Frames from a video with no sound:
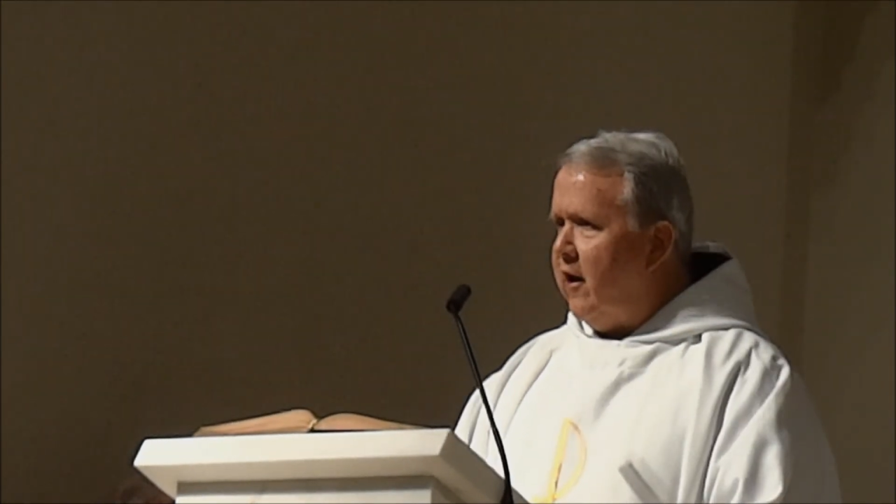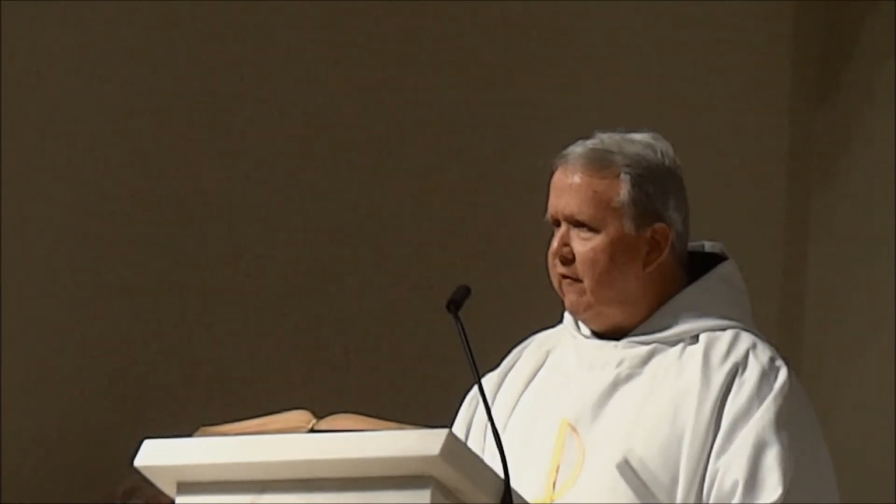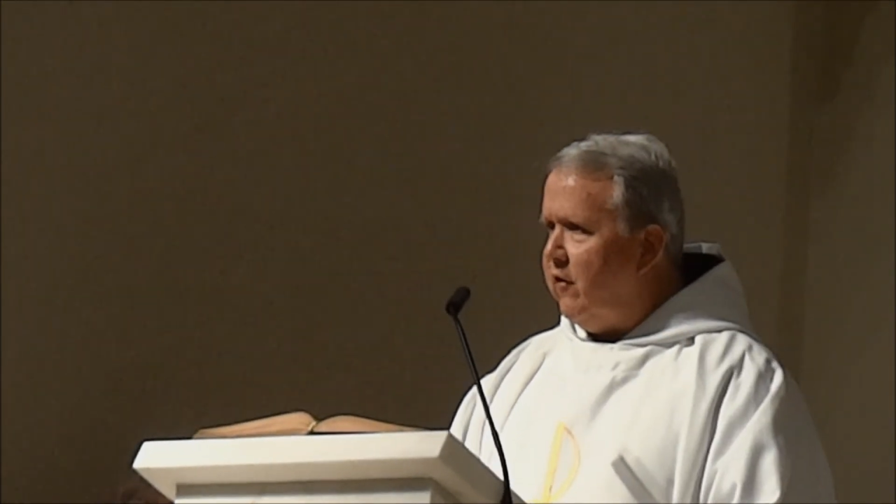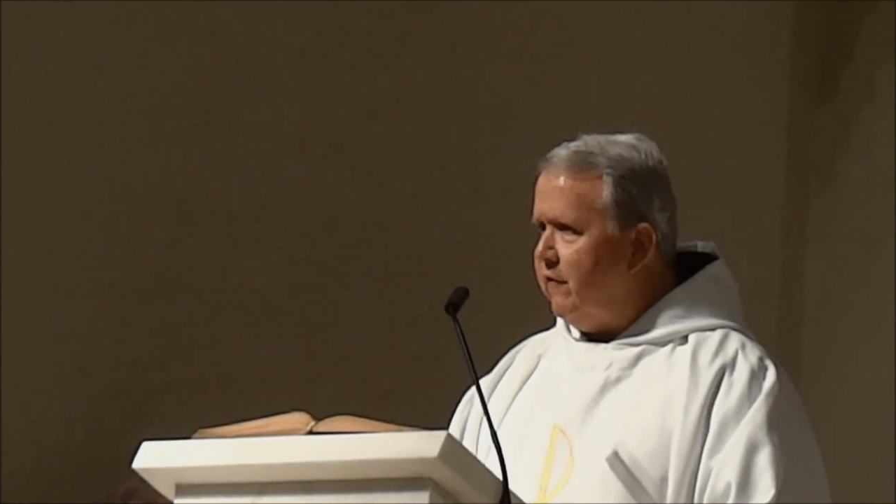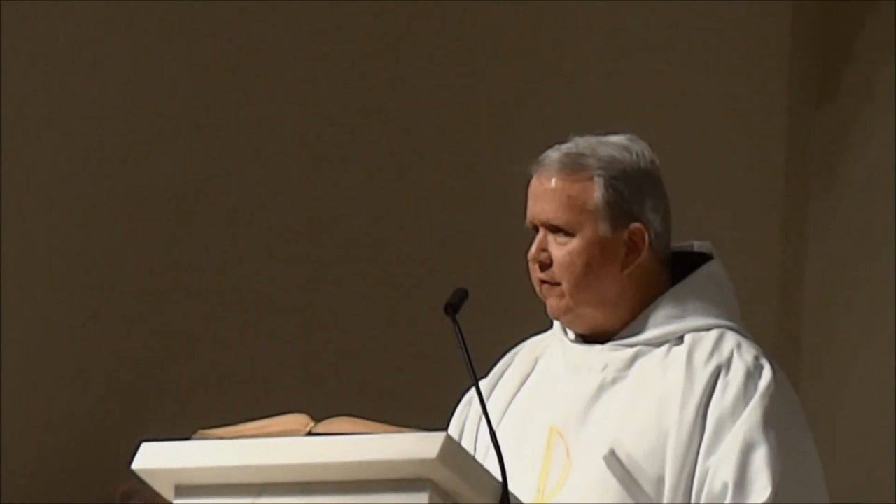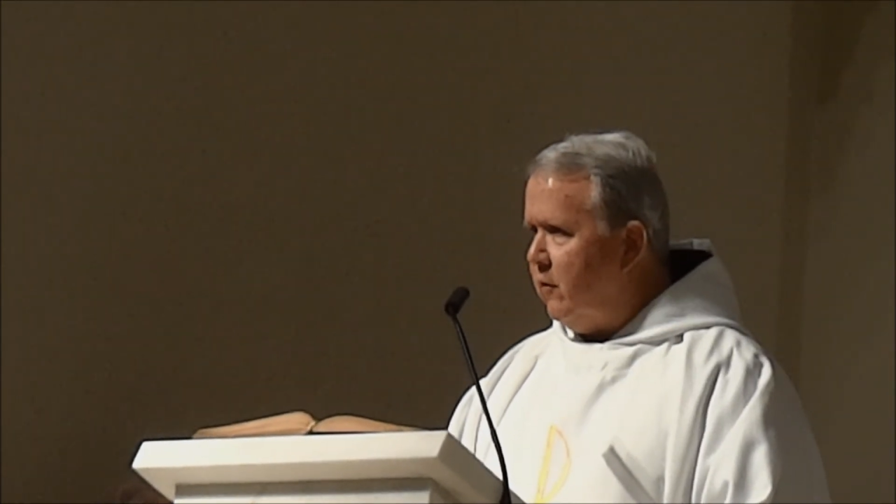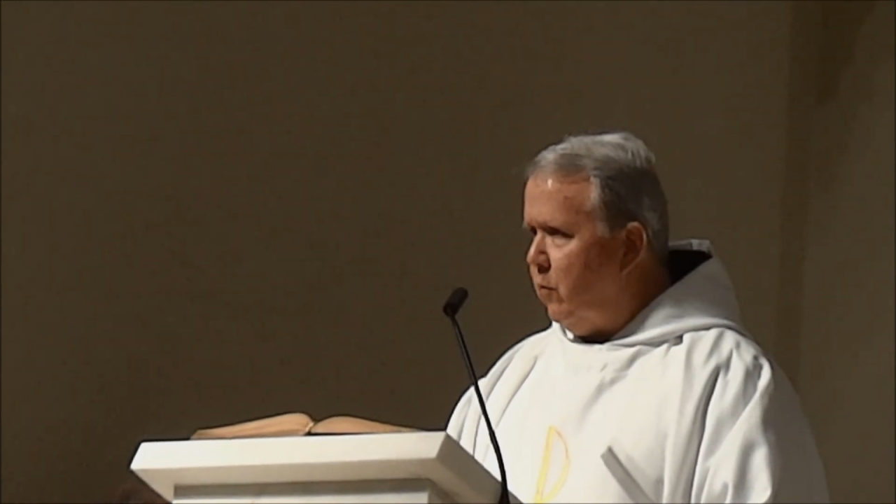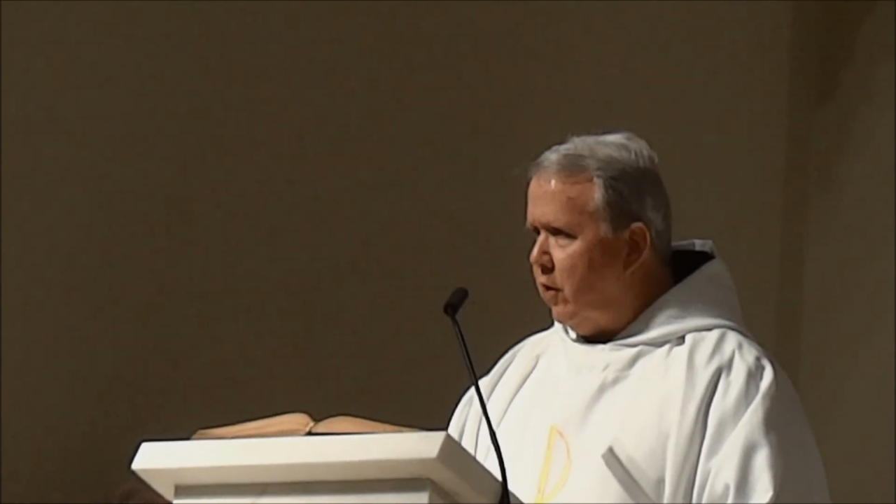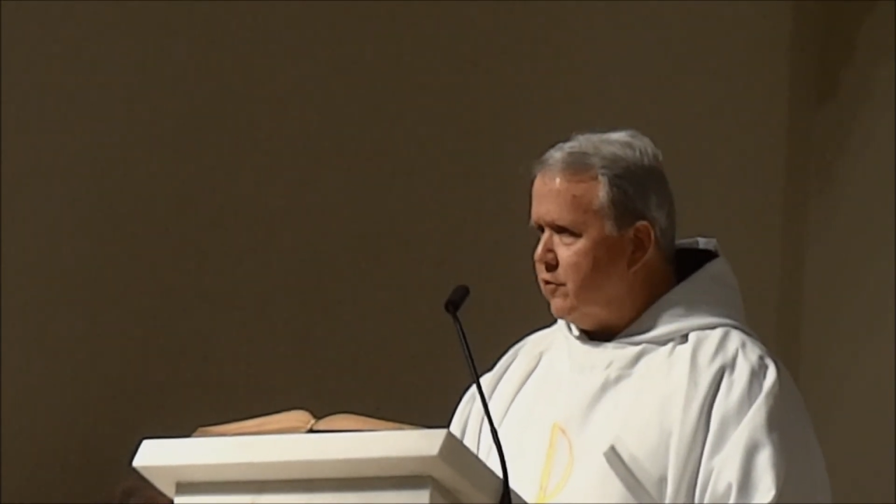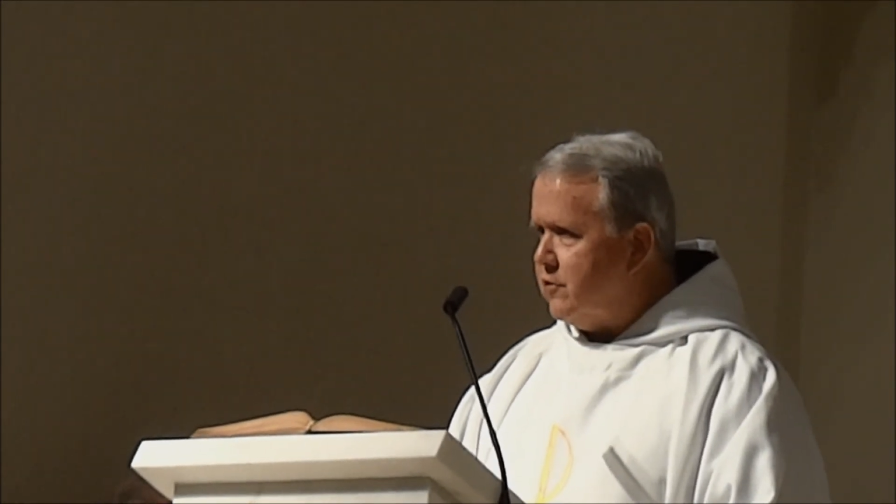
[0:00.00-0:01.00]
to have their
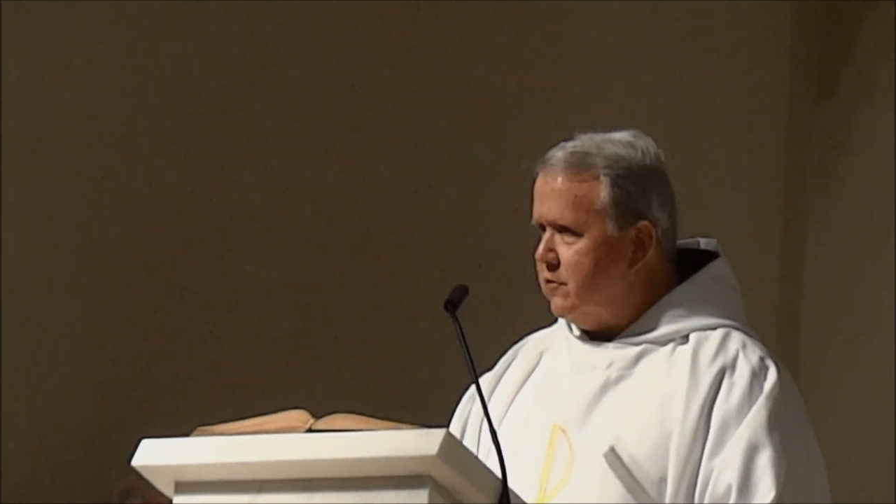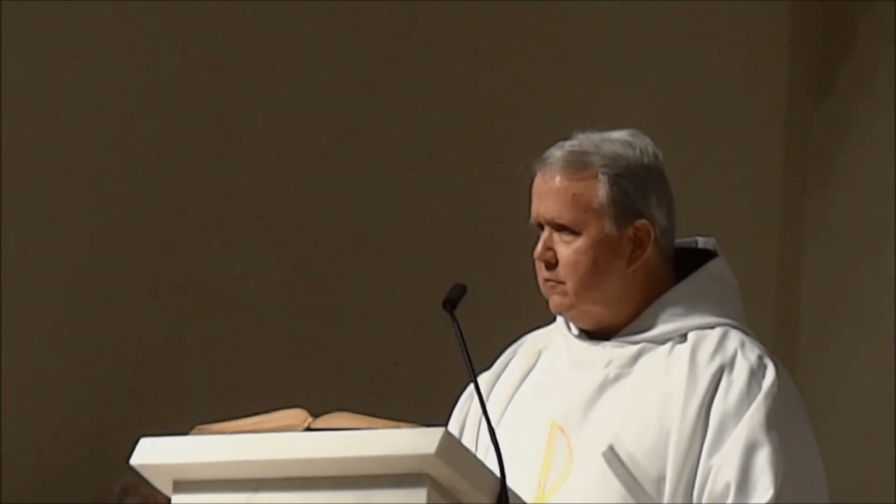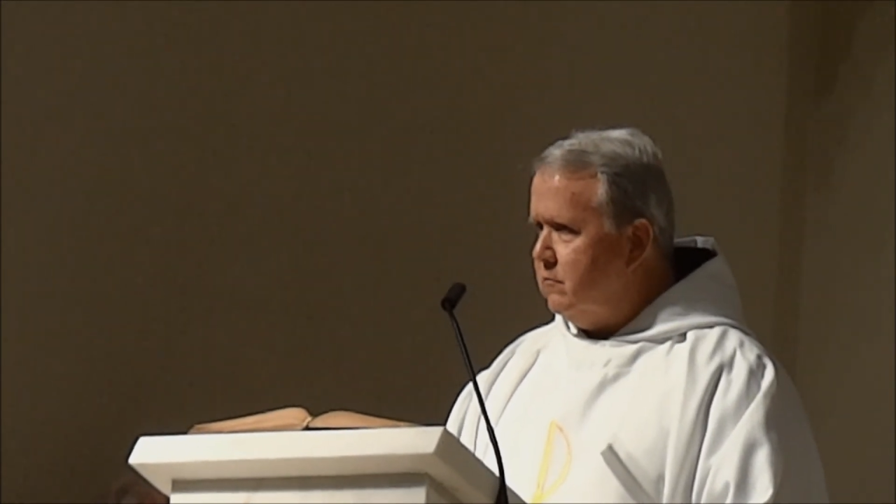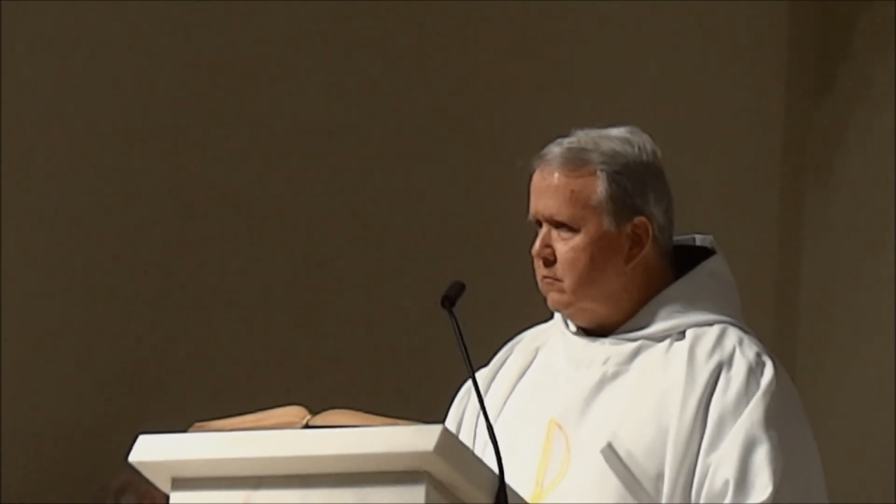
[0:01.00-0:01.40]
feet washed.